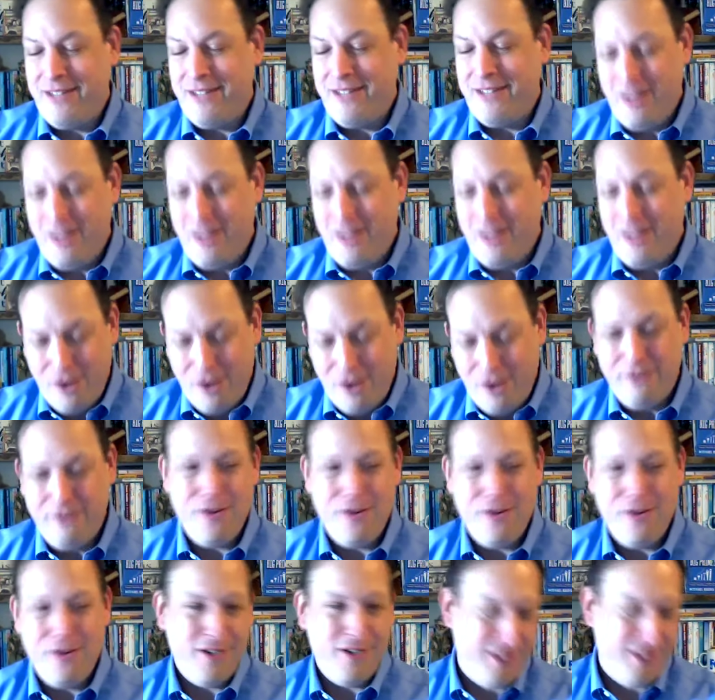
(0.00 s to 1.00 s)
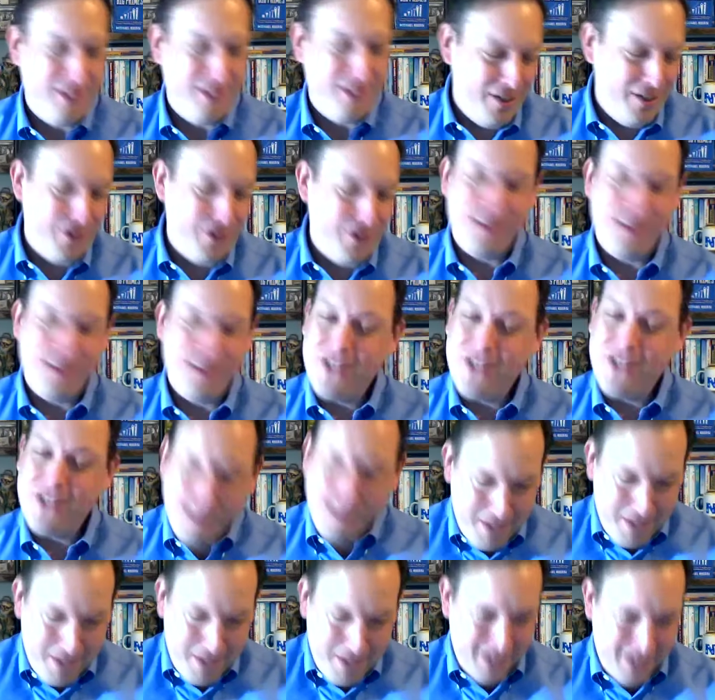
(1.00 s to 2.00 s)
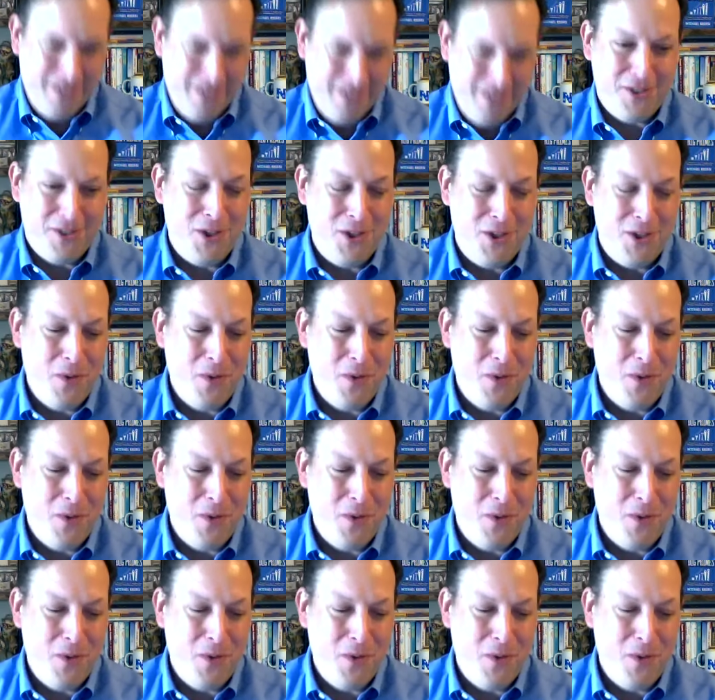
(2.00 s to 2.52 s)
cup of coffee or lunch or something along the